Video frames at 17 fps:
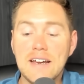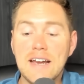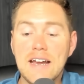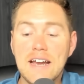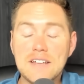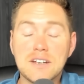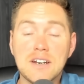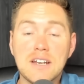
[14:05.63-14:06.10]

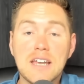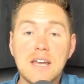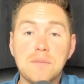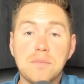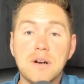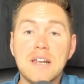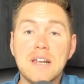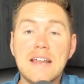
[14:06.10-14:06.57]
It's going to
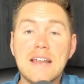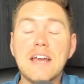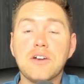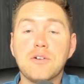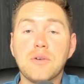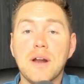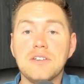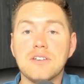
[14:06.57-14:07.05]
get pretty
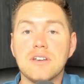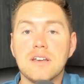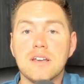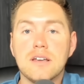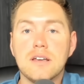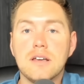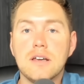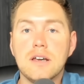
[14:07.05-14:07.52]
dang crazy.
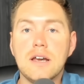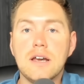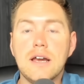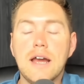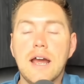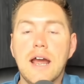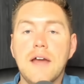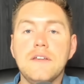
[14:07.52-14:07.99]

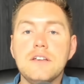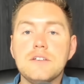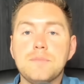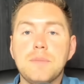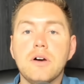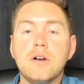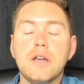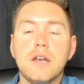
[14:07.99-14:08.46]
And these
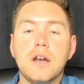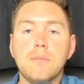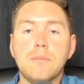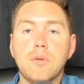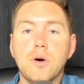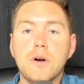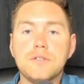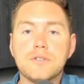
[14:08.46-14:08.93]
billionaire
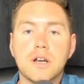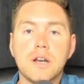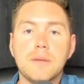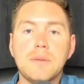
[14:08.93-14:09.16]
boys are going